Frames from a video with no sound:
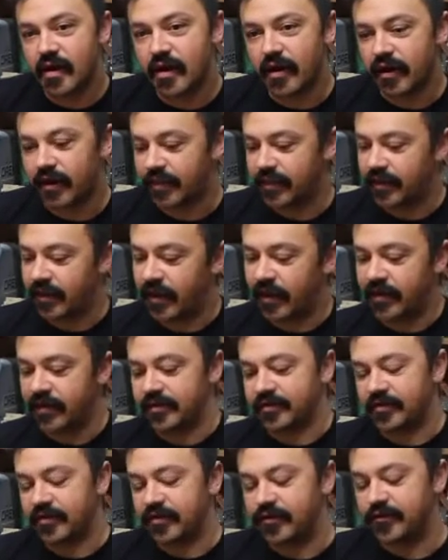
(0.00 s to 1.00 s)
and that is
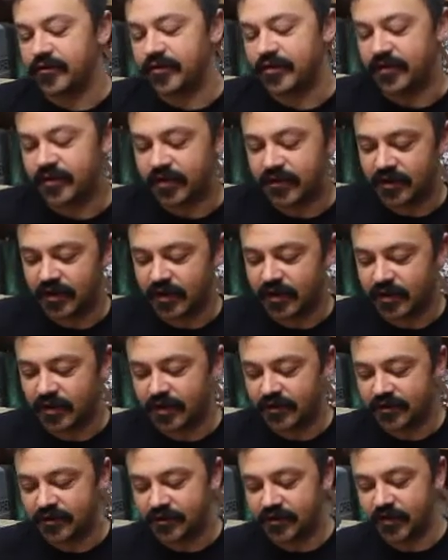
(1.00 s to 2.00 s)
going to facilitate
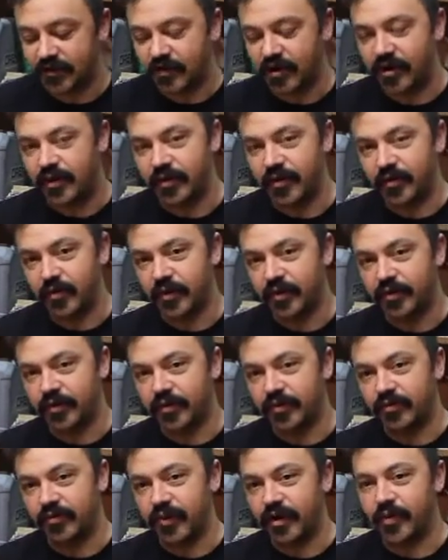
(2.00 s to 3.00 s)
easier cutting with the
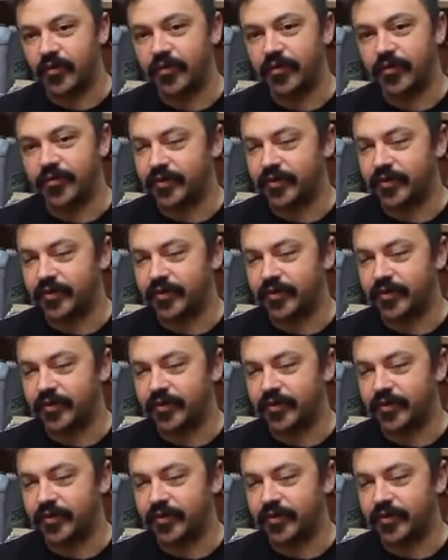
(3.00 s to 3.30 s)
Gramils.